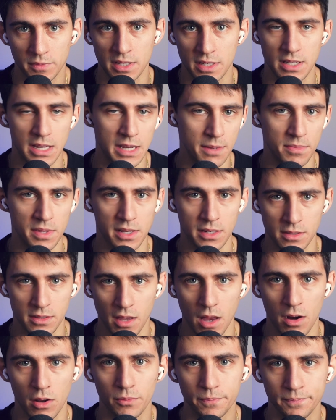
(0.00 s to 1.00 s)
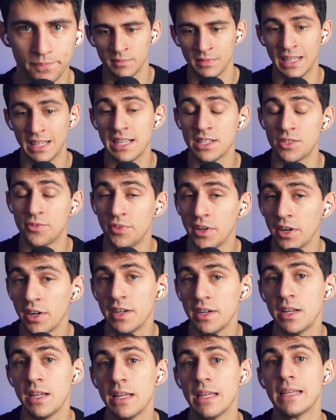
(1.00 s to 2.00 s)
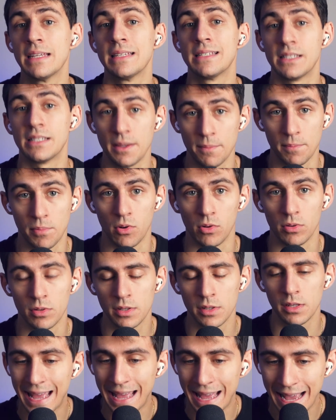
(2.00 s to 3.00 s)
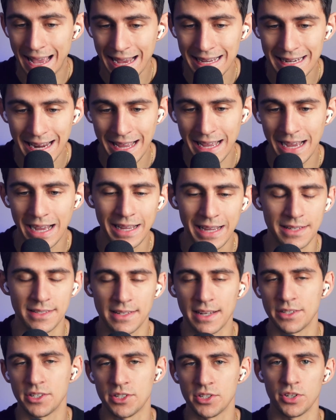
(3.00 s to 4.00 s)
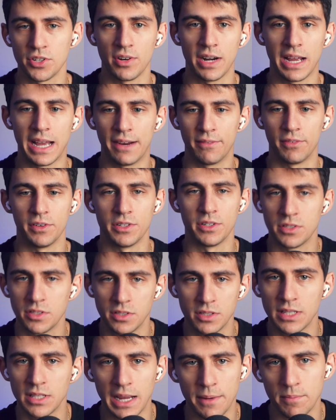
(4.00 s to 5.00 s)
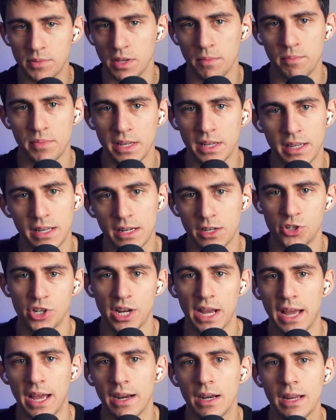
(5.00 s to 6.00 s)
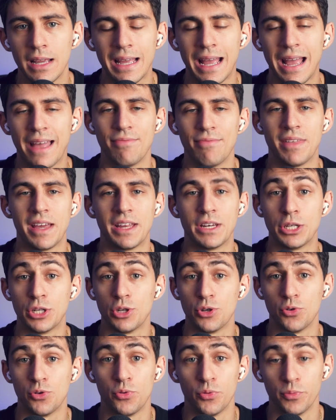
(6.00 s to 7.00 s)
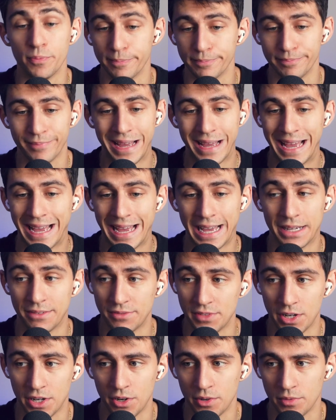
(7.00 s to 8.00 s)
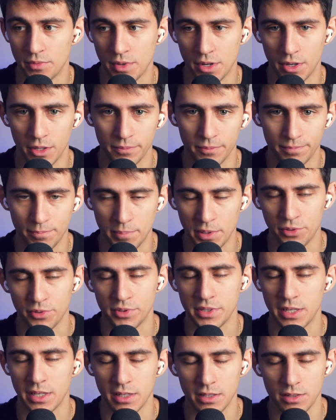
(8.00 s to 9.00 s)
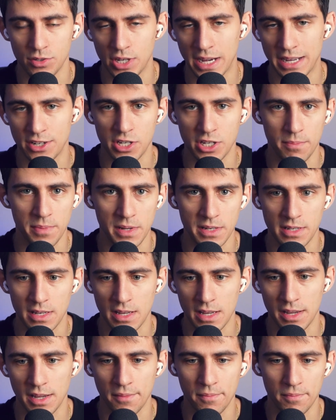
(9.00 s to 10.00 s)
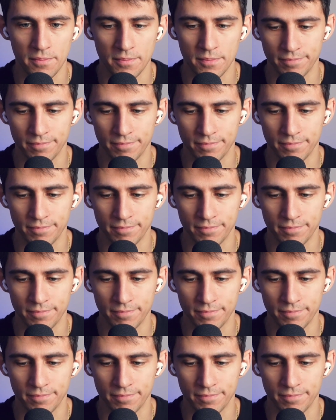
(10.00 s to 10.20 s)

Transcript: to keep things subtle. It's very simple. Aide AI is not just your average type something in a chat and then you have, you know, your built-in ChatGPT